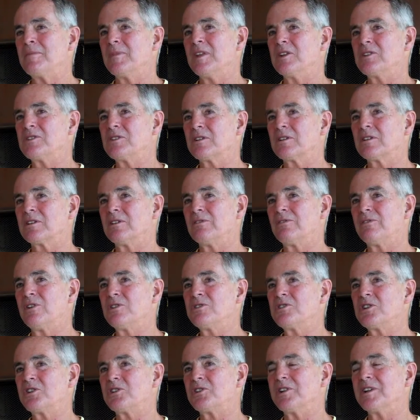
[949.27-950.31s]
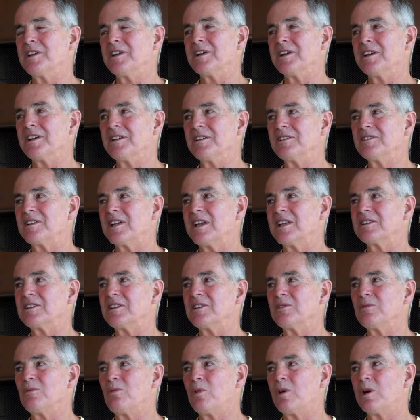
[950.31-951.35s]
It took the first 3 days to get
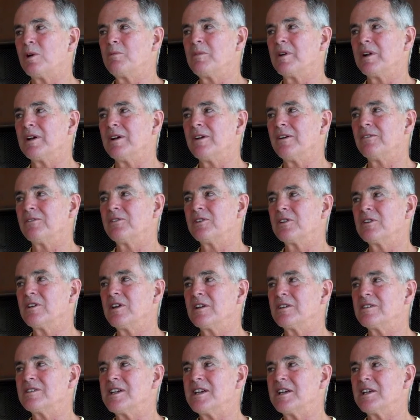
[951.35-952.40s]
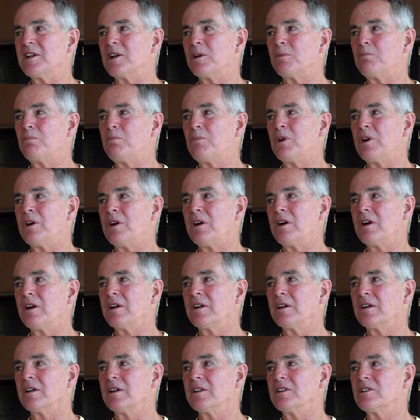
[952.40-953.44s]
this warm enough so you could take your
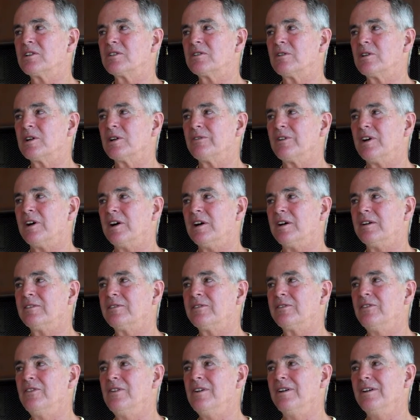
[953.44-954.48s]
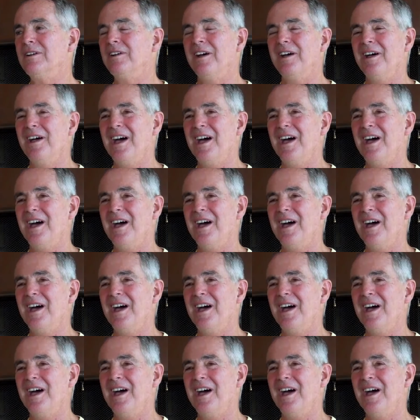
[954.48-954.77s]
parka sort of off.